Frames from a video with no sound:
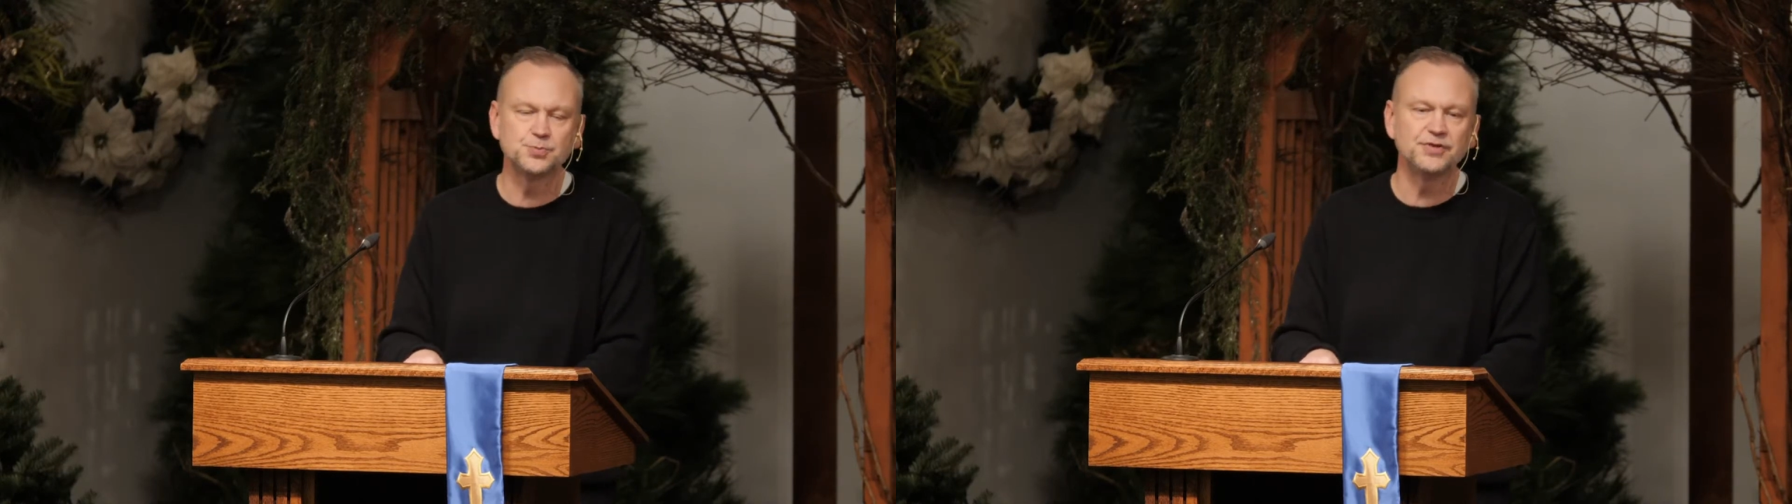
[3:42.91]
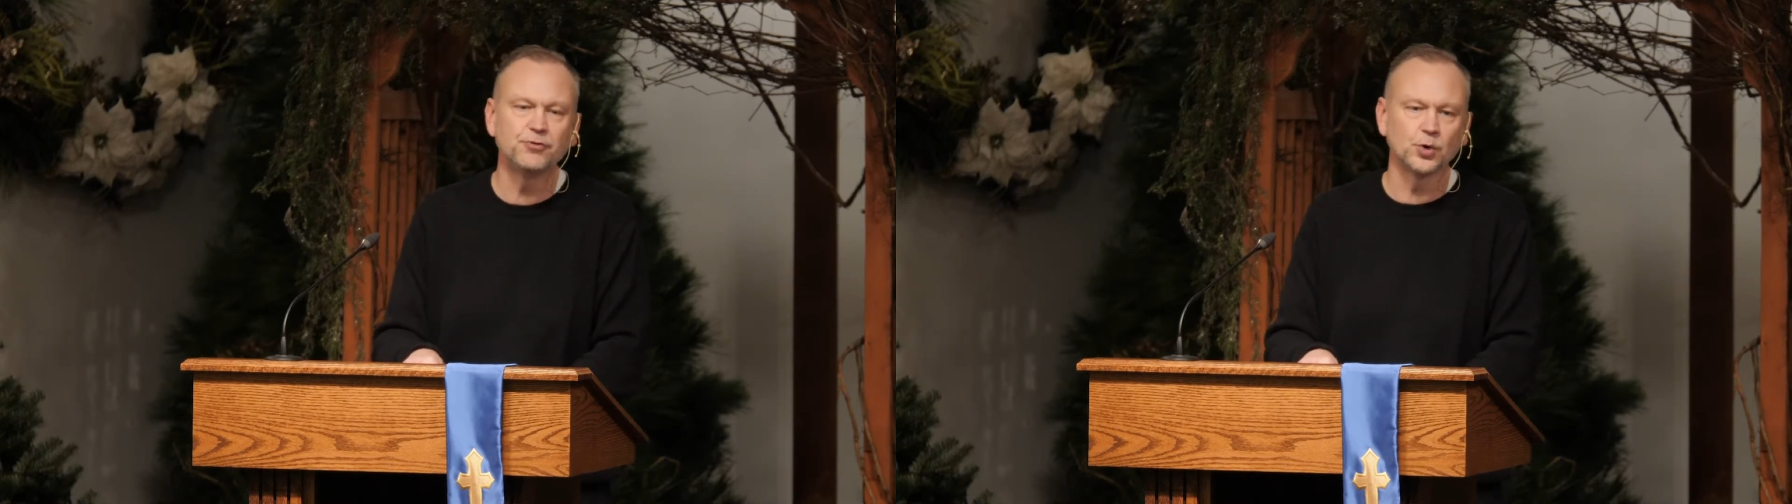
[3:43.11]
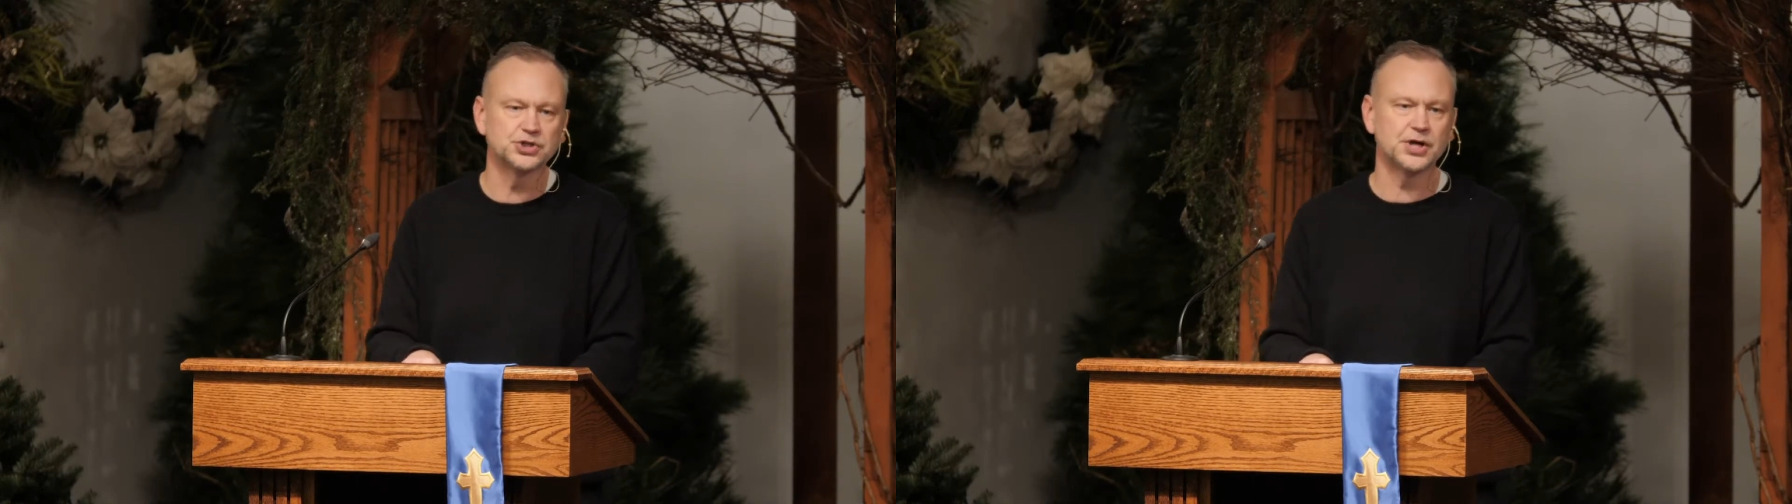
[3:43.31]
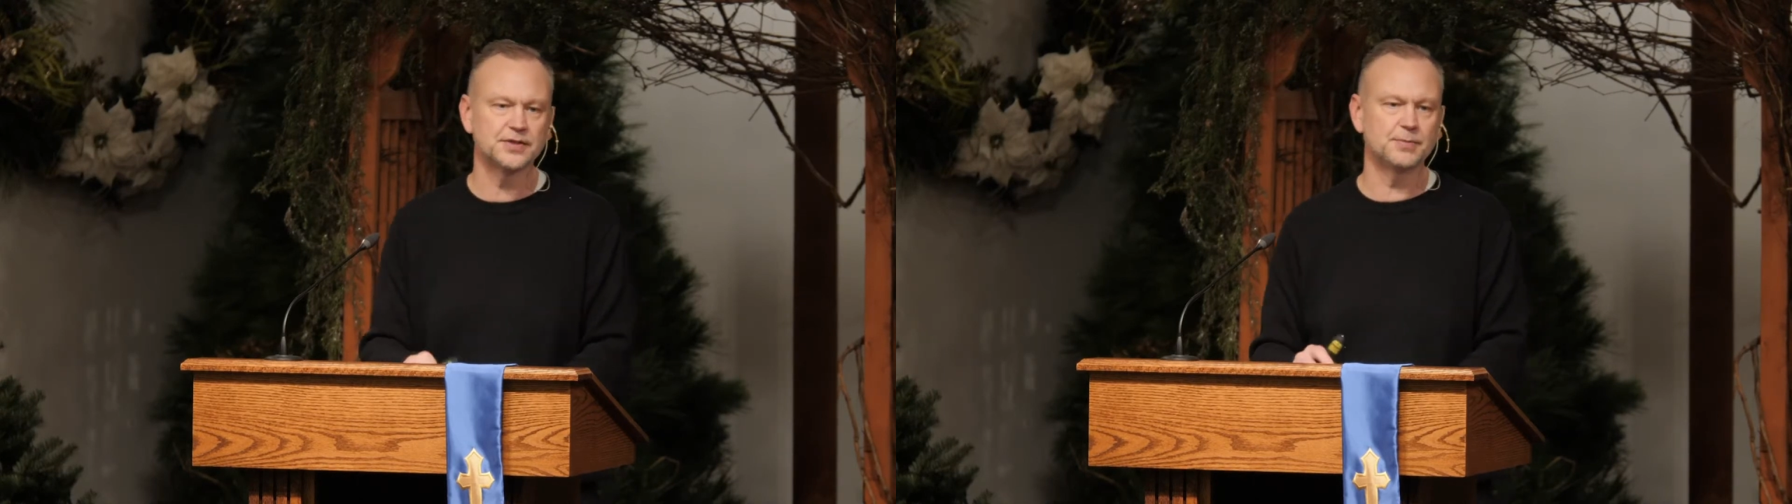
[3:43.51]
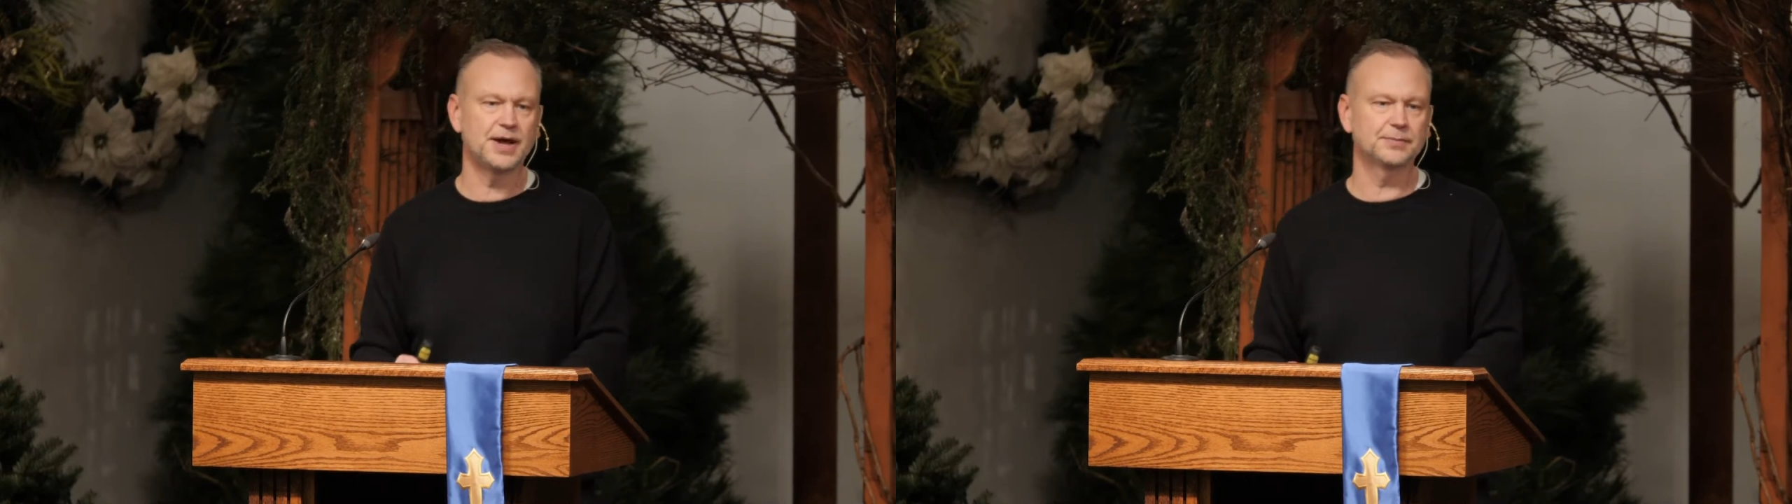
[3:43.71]
before John
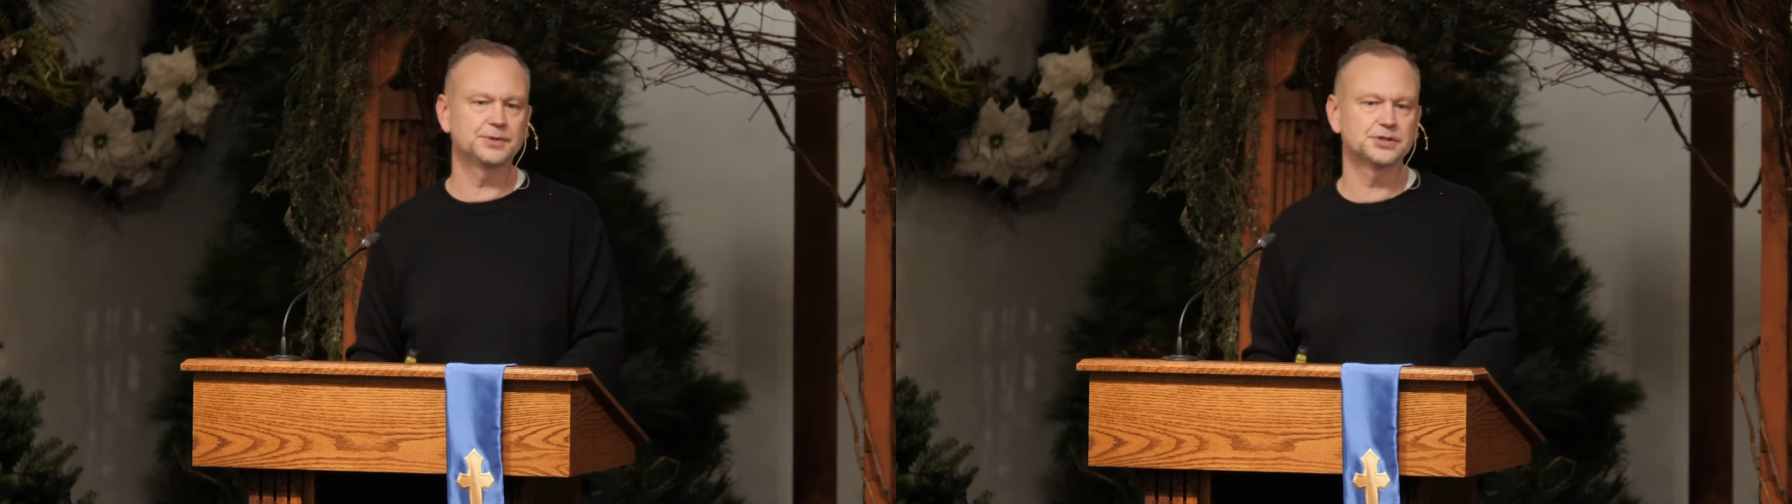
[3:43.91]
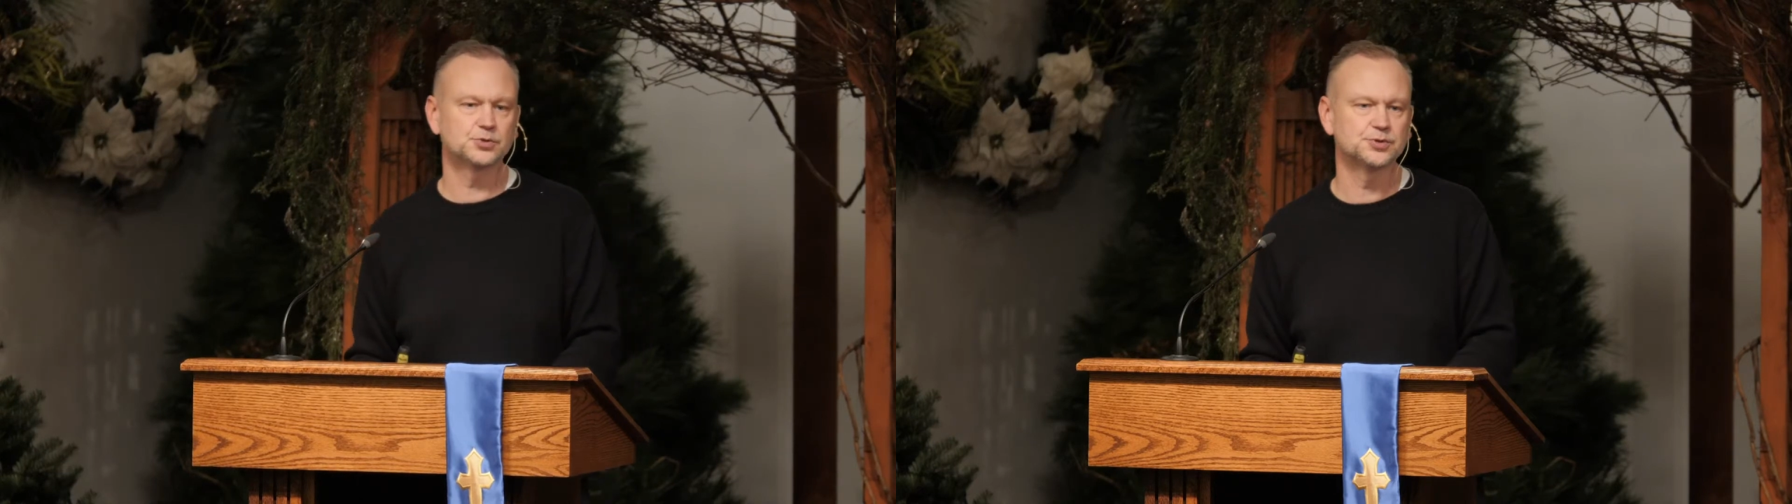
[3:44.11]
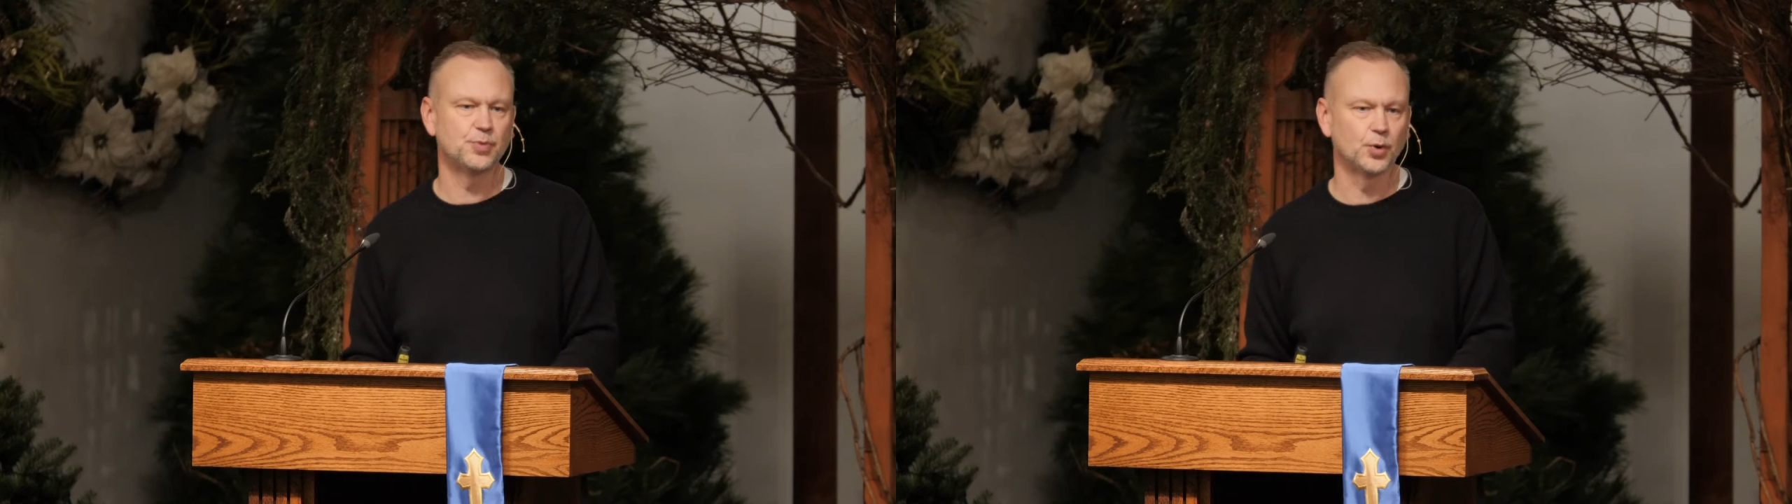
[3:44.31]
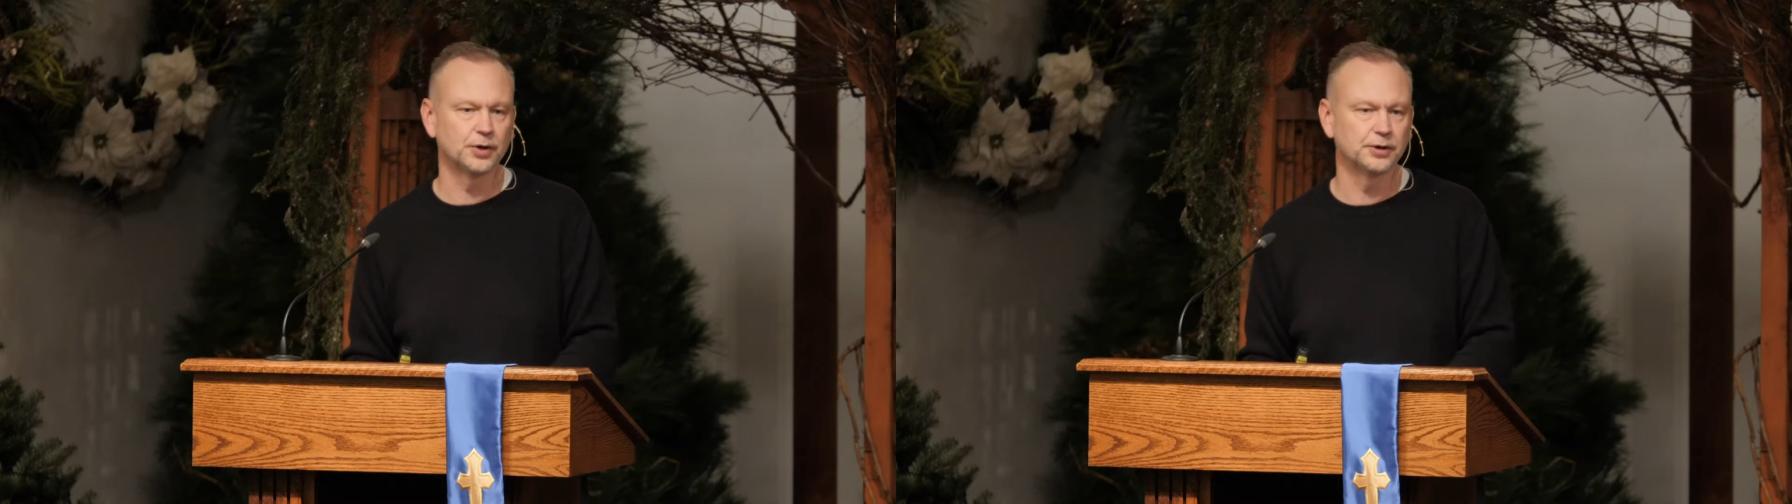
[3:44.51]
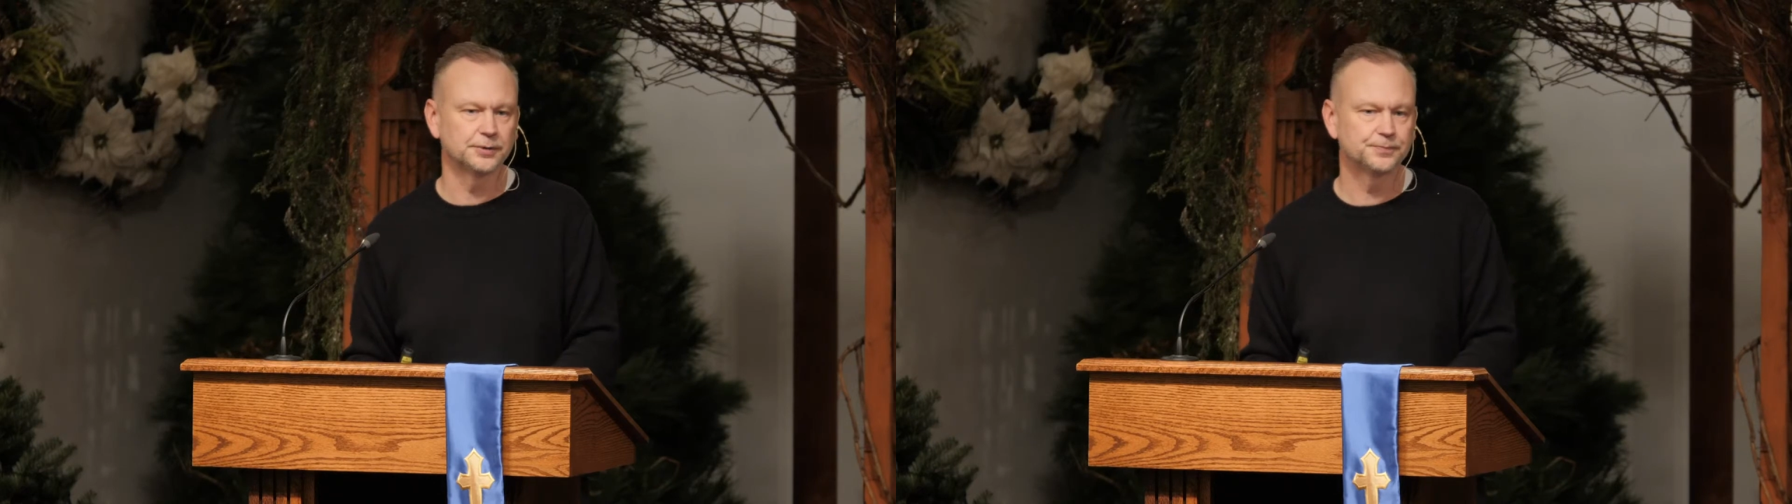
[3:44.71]
the Baptist was
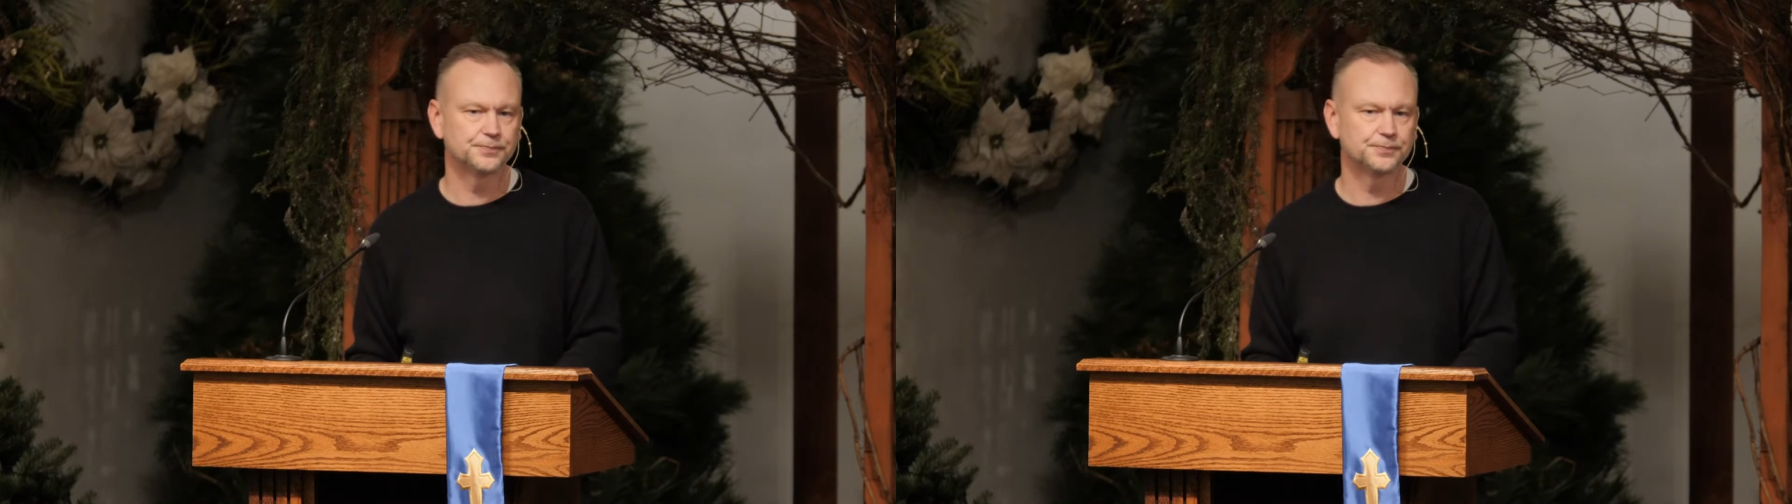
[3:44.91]
born.